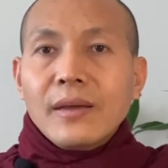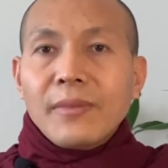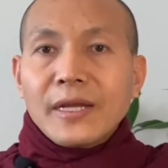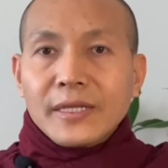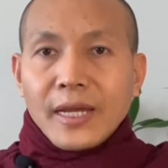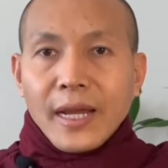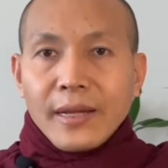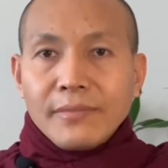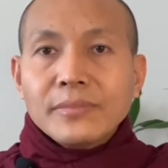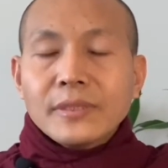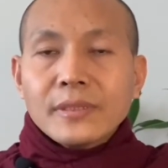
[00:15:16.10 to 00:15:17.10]

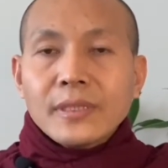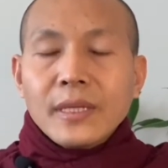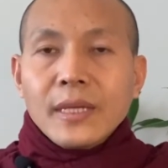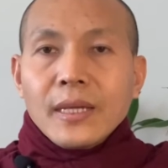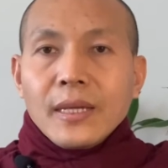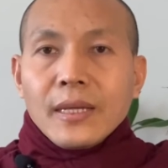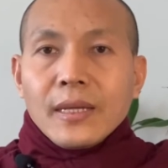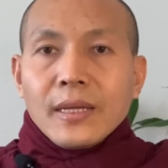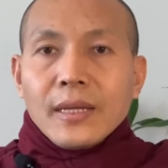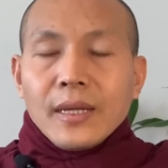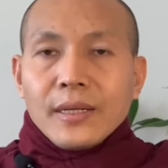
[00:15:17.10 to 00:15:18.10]
times,
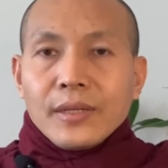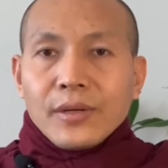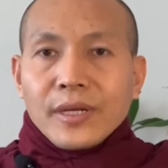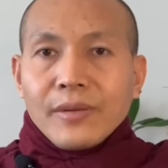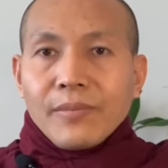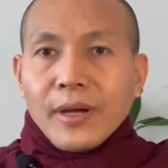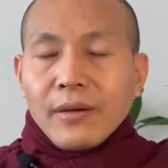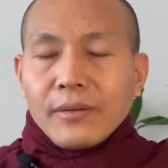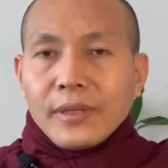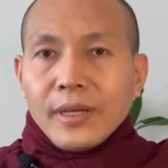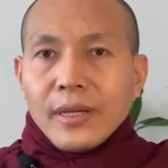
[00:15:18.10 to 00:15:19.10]
I'm talking about
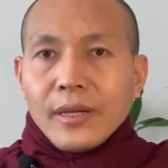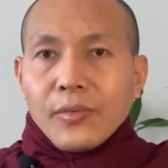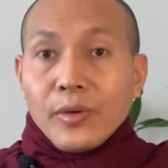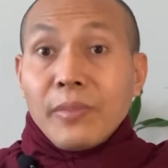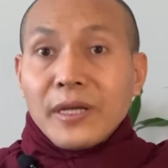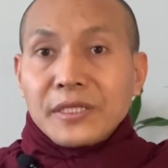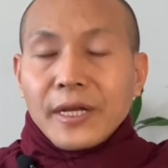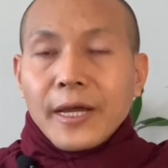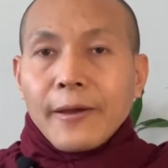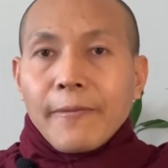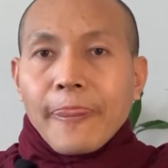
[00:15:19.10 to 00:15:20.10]
the Vipassana.
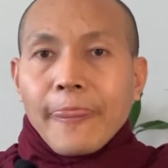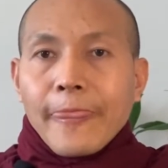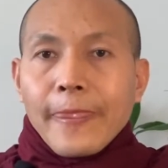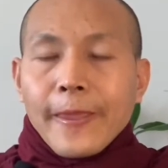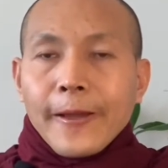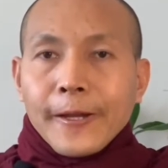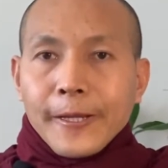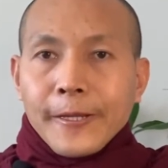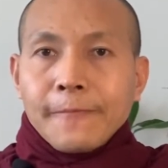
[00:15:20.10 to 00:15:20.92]
Okay?